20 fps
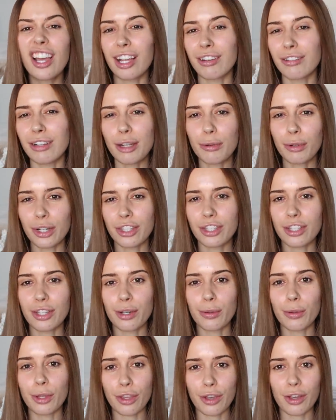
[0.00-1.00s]
I really wanted to do
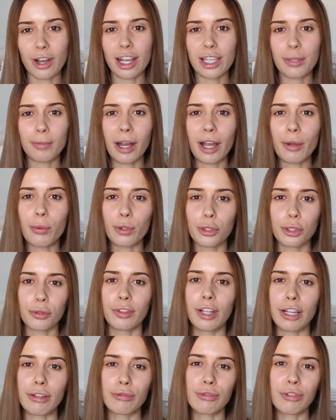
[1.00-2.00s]
it with you guys but I
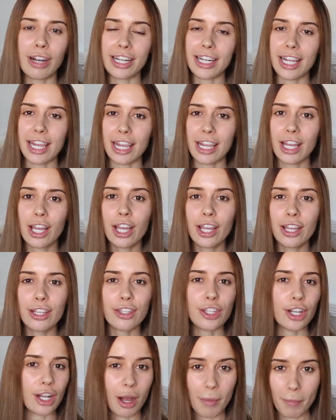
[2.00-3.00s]
wasn't like ready
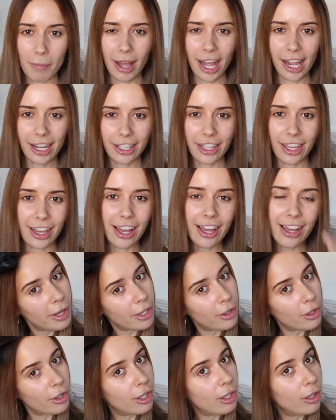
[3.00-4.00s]
to come back yet. I
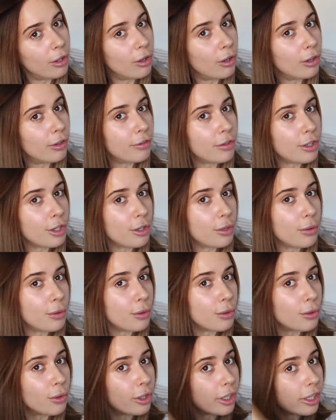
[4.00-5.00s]
got a lot of
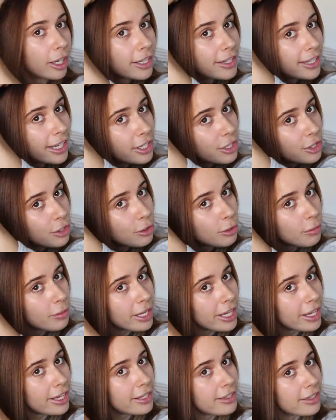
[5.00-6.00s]
new organisational
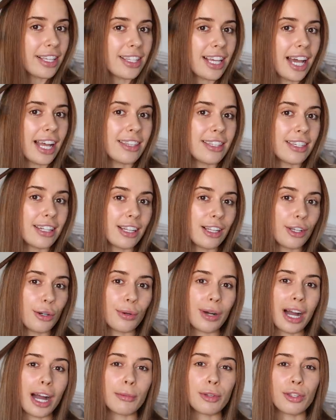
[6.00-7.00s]
bits. I sat and did a
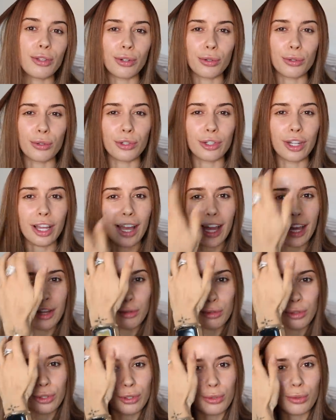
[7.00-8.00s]
little Amazon order and
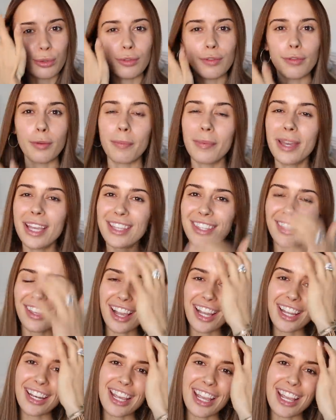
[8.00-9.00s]
ordered all of the bits that
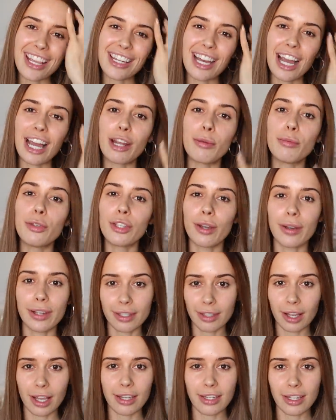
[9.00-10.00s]
I need and I'm so
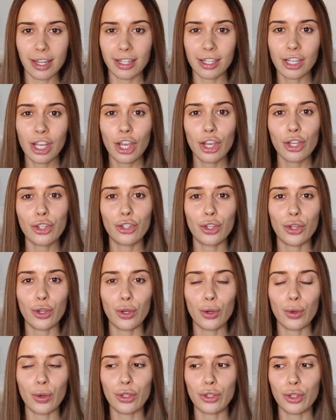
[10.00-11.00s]
excited to